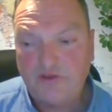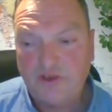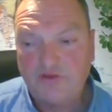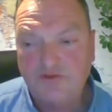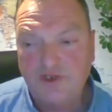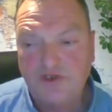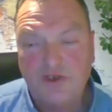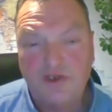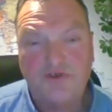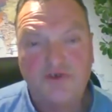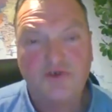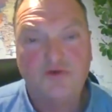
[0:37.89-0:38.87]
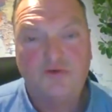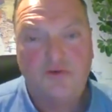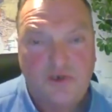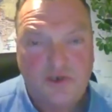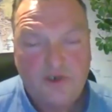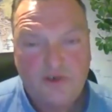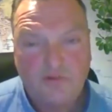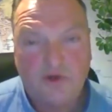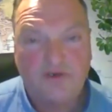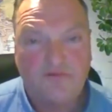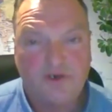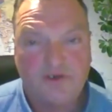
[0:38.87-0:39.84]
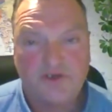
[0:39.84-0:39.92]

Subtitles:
those are two wonderful